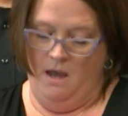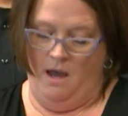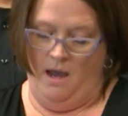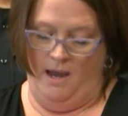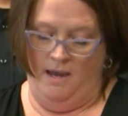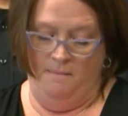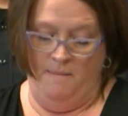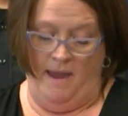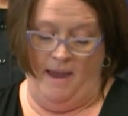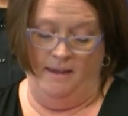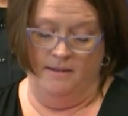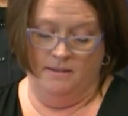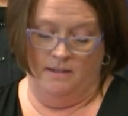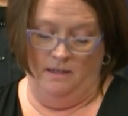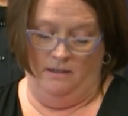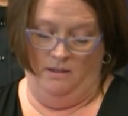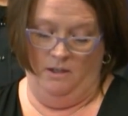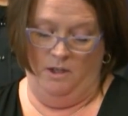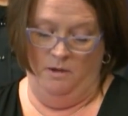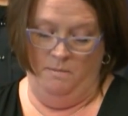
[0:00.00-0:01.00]
I am
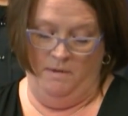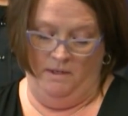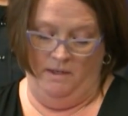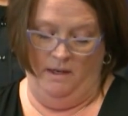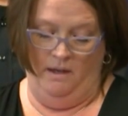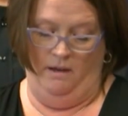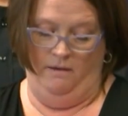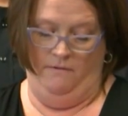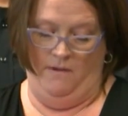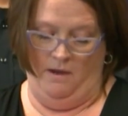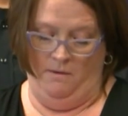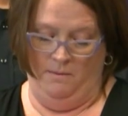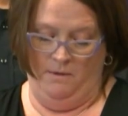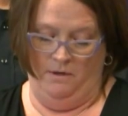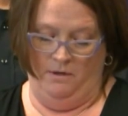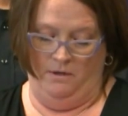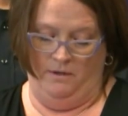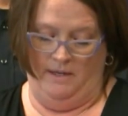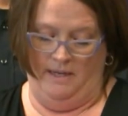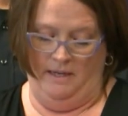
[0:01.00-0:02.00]
asking the community of
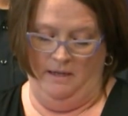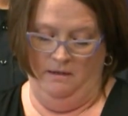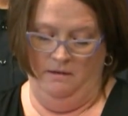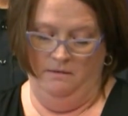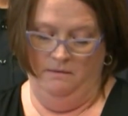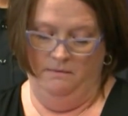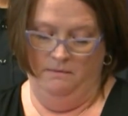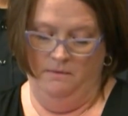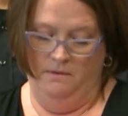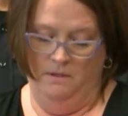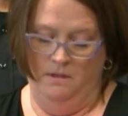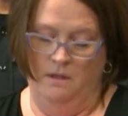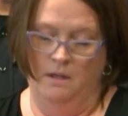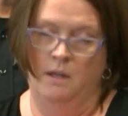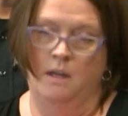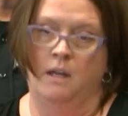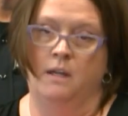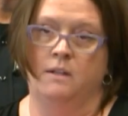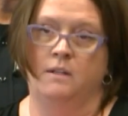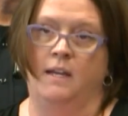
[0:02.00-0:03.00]
Albuquerque
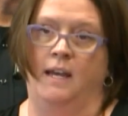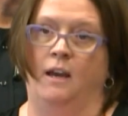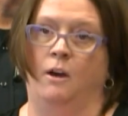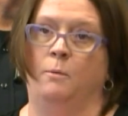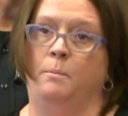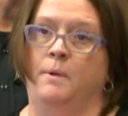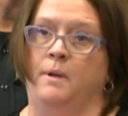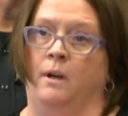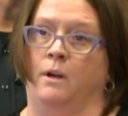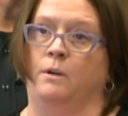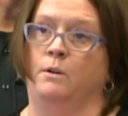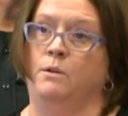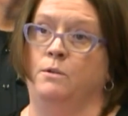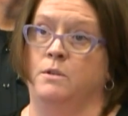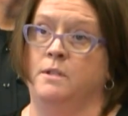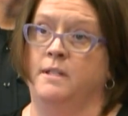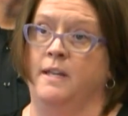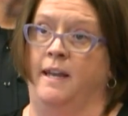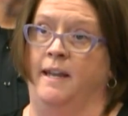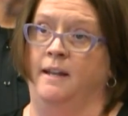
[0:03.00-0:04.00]
to help in our
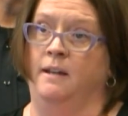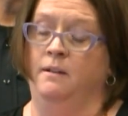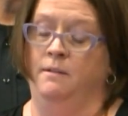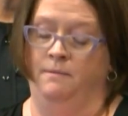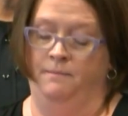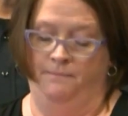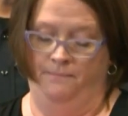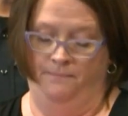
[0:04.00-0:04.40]
crusade.